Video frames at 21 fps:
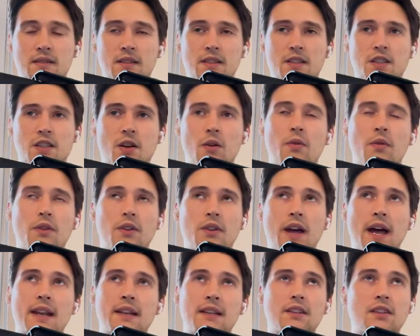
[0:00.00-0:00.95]
so
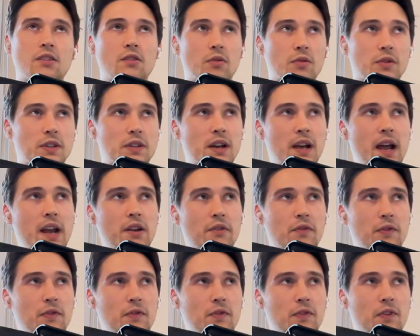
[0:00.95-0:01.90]
and you also kind
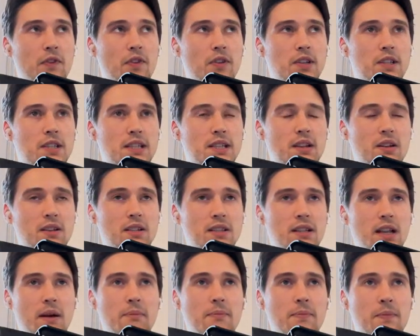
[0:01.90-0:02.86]
of st
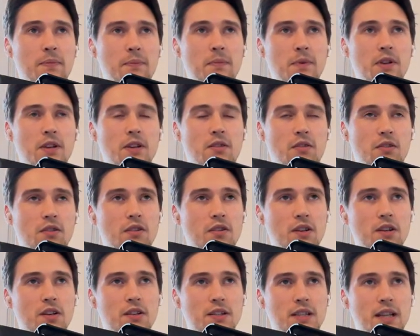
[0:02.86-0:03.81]
stop you're, you're,
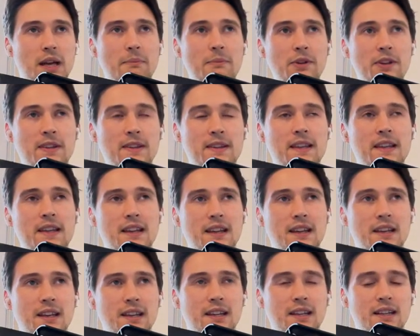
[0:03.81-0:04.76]
you're stopping
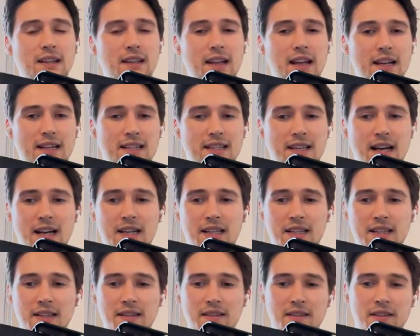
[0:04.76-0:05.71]
thinking in
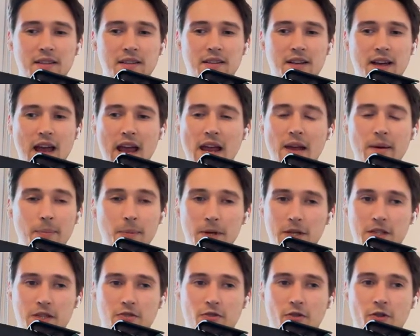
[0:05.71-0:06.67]
exact
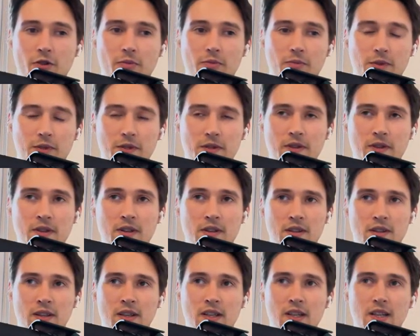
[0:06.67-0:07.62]
apex terms
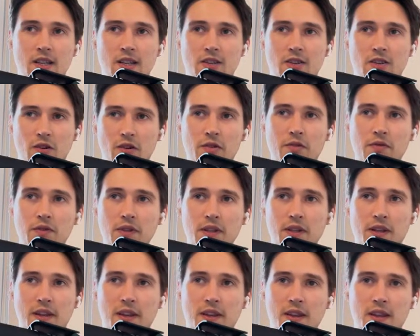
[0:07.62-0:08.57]
you don't
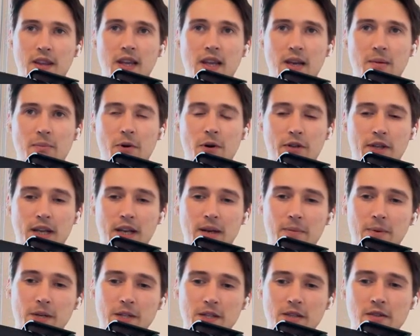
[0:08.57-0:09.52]
really think about
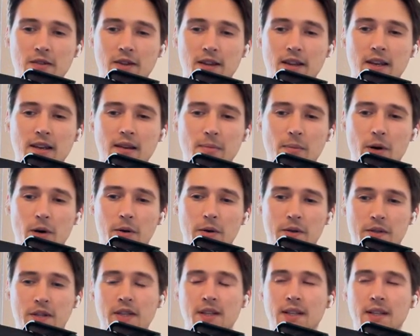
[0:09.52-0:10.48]
apex you think about